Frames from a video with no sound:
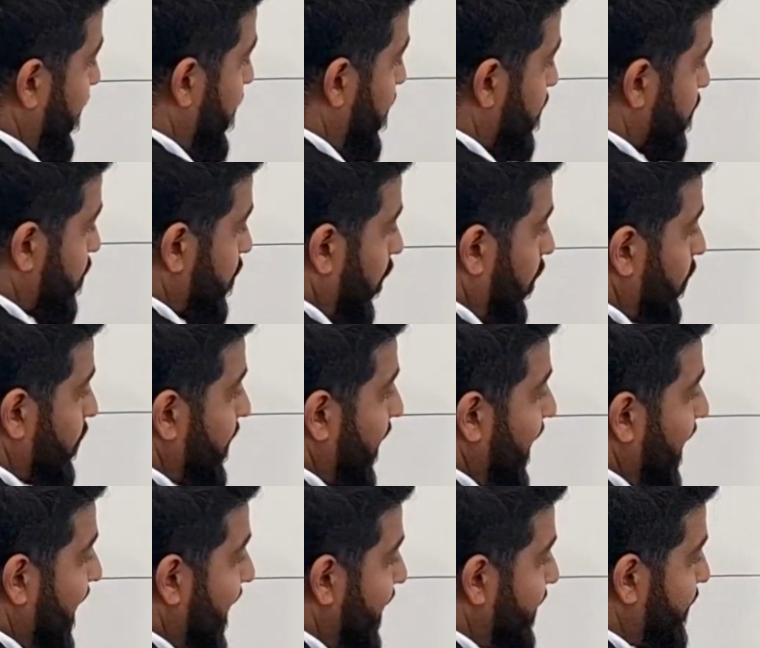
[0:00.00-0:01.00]
so the
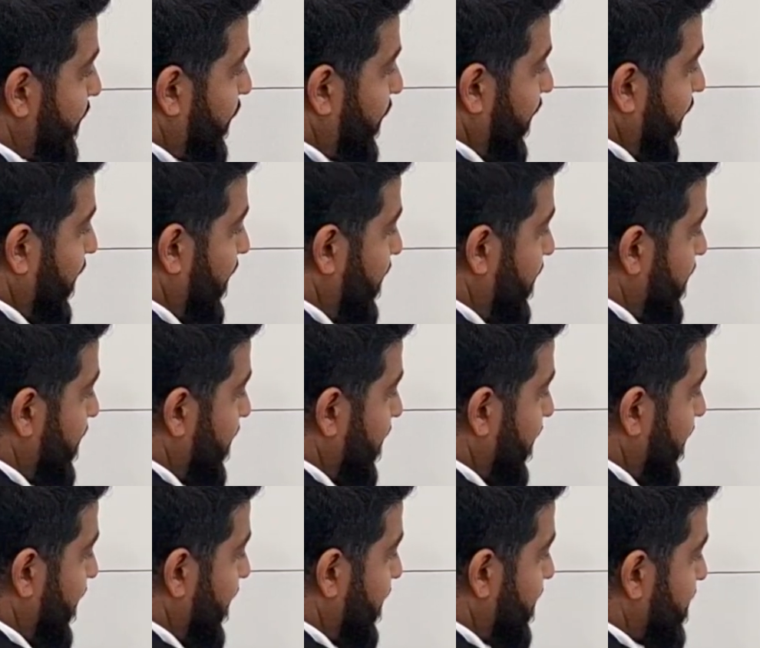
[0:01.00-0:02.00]
length here
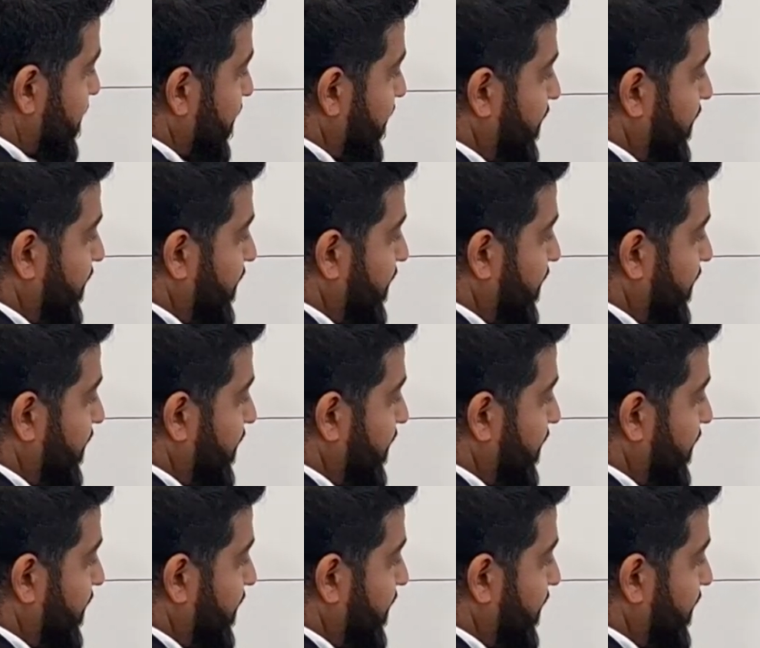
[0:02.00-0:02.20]
is